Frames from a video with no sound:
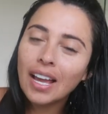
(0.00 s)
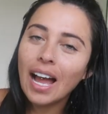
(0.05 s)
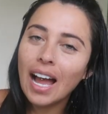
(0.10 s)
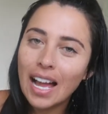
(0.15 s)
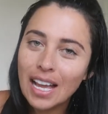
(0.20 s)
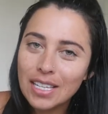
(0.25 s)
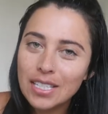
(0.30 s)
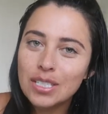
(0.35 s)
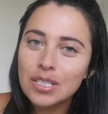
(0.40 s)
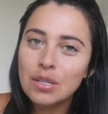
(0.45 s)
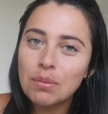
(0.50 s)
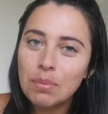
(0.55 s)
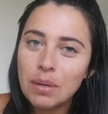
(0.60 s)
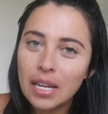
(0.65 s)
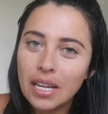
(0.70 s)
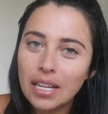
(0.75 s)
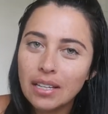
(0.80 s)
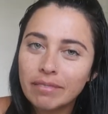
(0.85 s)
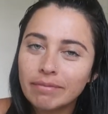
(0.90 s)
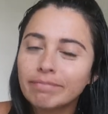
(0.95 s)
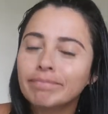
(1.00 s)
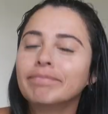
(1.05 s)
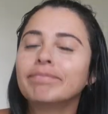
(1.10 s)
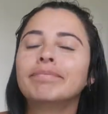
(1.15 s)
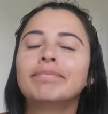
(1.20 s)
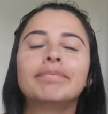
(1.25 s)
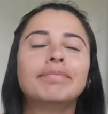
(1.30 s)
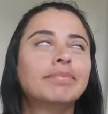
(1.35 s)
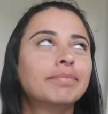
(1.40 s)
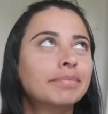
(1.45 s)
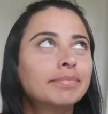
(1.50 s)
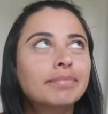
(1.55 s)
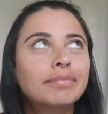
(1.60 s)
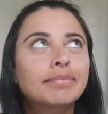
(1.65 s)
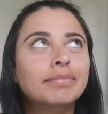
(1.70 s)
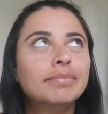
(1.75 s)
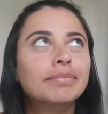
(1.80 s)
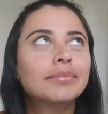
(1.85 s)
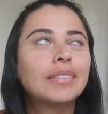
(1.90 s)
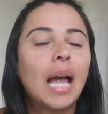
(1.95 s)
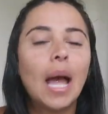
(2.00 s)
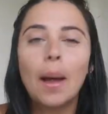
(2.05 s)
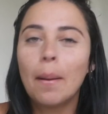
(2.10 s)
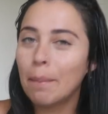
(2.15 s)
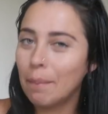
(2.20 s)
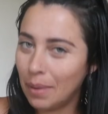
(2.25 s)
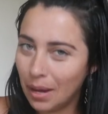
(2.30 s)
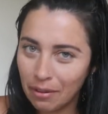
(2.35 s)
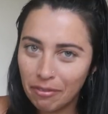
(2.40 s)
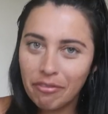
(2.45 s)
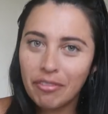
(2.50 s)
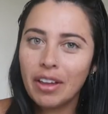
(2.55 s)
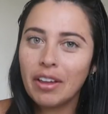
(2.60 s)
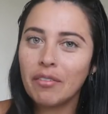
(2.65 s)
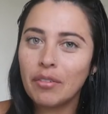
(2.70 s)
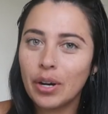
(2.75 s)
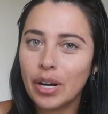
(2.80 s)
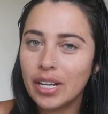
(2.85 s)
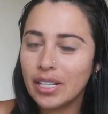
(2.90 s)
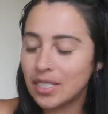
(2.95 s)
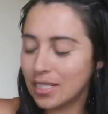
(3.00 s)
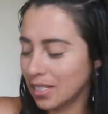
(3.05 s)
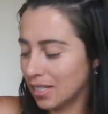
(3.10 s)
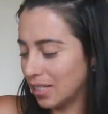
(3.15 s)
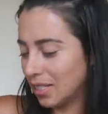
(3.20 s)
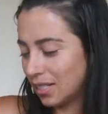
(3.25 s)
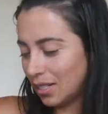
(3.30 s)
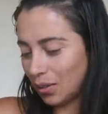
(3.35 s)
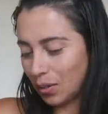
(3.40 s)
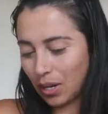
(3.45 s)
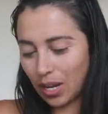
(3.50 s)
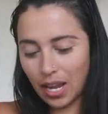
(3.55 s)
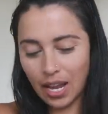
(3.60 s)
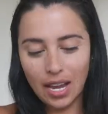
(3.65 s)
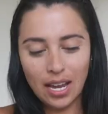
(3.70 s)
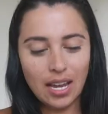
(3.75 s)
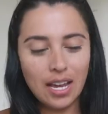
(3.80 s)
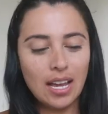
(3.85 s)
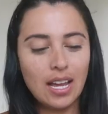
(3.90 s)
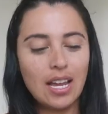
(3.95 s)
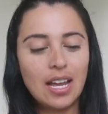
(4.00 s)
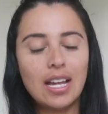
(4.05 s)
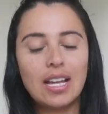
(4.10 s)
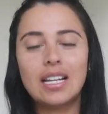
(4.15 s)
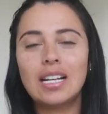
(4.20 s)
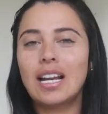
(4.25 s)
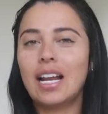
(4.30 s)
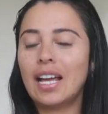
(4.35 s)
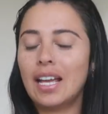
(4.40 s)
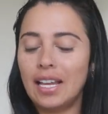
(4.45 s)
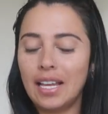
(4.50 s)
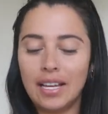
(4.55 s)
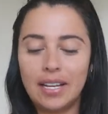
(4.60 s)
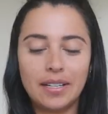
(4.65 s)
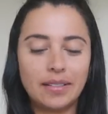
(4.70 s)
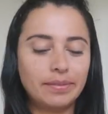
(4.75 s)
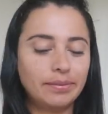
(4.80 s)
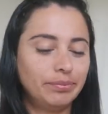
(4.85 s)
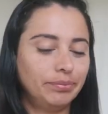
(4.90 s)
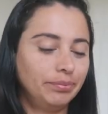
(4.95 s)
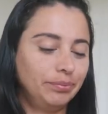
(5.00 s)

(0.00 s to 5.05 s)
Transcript: has to be my favorite, okay? Like,